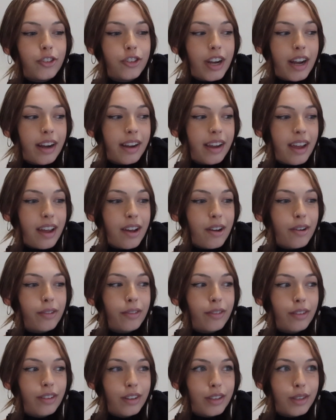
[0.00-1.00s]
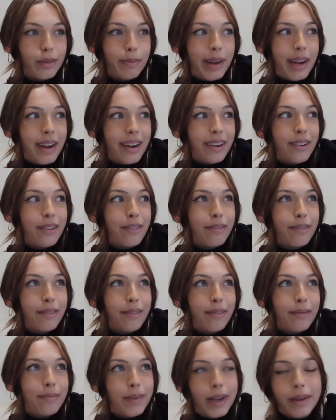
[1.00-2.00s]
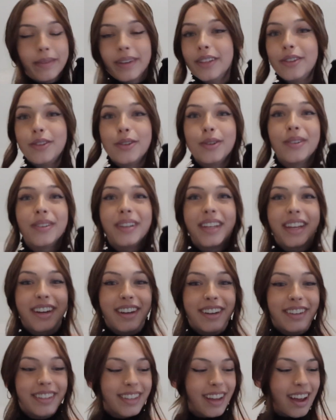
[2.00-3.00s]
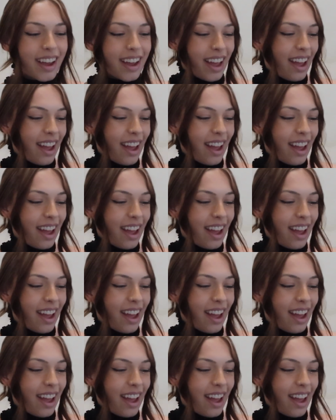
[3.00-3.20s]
jacket over the span of maybe 2 years.